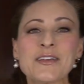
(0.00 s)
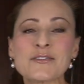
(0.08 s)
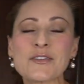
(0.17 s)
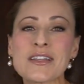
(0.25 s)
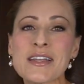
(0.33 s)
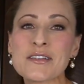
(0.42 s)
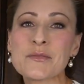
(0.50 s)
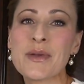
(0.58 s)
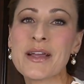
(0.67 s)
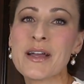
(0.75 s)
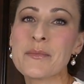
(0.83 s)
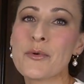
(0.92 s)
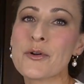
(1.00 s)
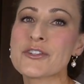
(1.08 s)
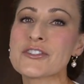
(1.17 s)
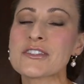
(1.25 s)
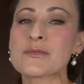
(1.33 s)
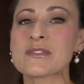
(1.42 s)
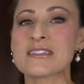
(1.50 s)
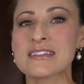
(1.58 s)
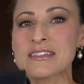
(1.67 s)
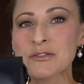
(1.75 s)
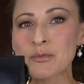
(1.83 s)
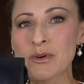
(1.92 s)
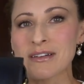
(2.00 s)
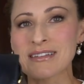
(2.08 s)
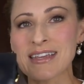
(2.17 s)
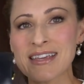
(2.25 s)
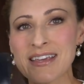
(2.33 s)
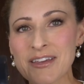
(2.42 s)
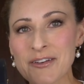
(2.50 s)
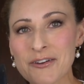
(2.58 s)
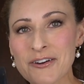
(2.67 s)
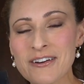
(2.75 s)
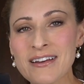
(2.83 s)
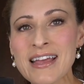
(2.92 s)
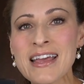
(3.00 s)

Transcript: So the next bag I purchased was this one here.